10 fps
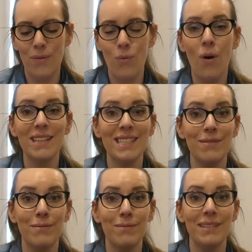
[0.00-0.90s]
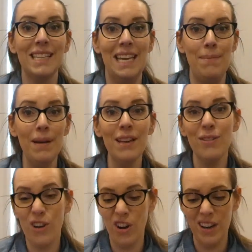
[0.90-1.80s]
wants to keep it,
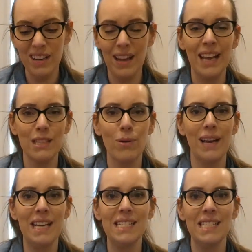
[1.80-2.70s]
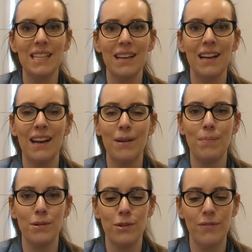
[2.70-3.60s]
you could. Like it's quite easy to kind of
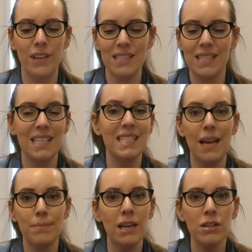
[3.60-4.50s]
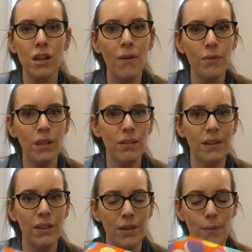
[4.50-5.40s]
preserve this because the tape tears off without
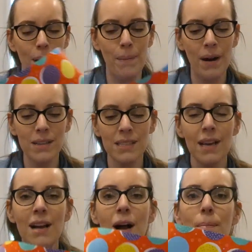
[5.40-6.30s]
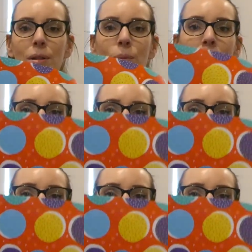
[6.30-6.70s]
leaving the white marks. But the one